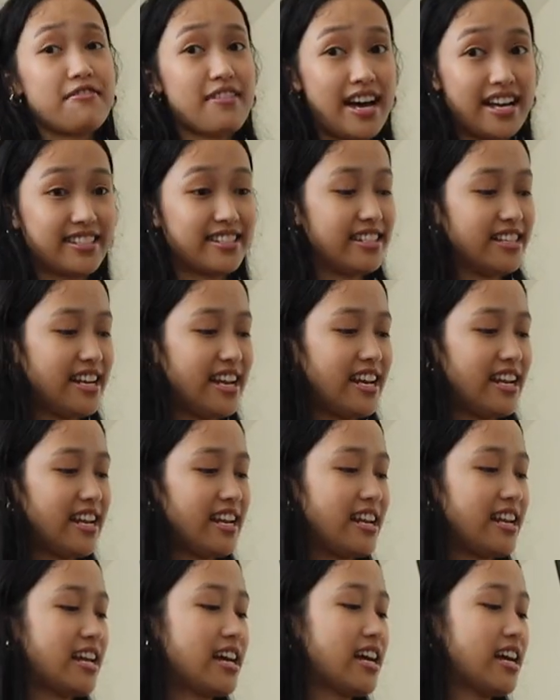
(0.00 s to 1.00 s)

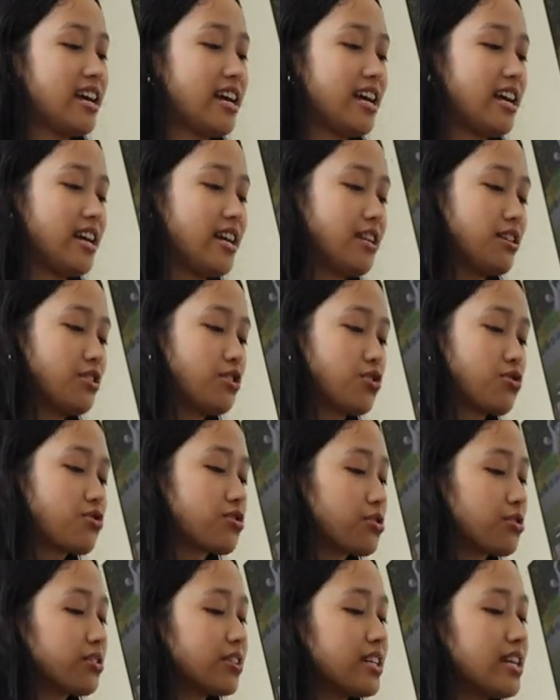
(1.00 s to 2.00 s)
fascinated. It is
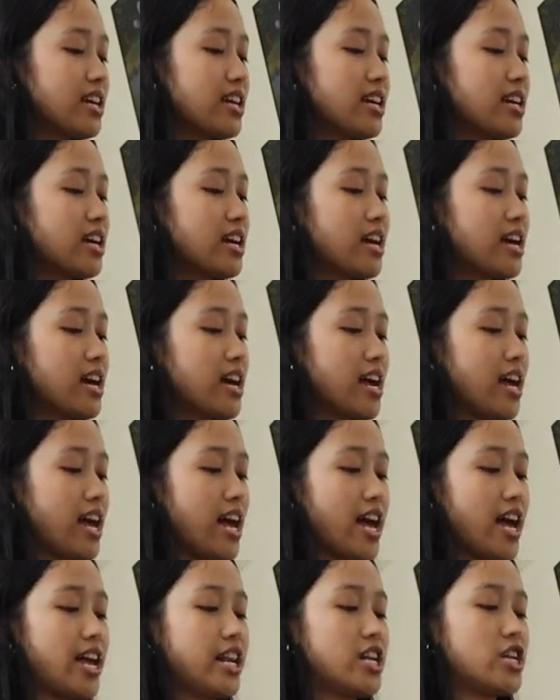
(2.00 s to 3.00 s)
truly
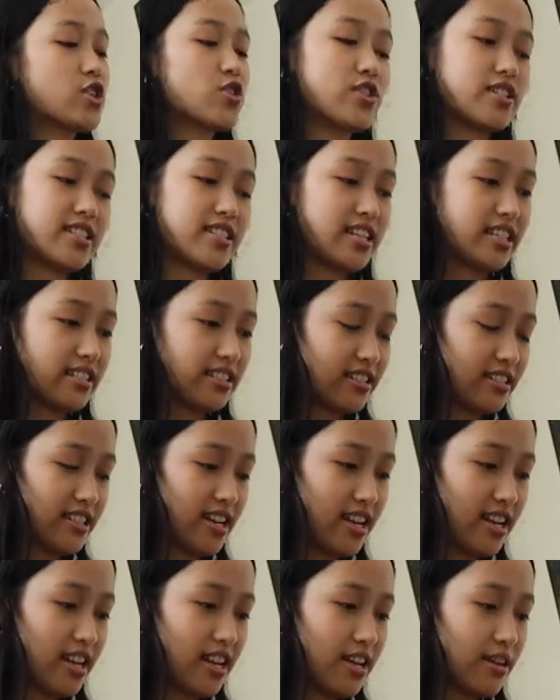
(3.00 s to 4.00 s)
an interesting
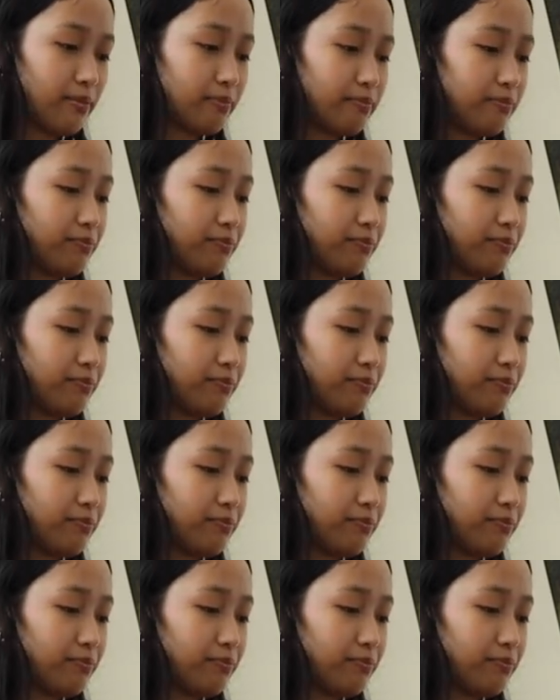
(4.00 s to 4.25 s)
study.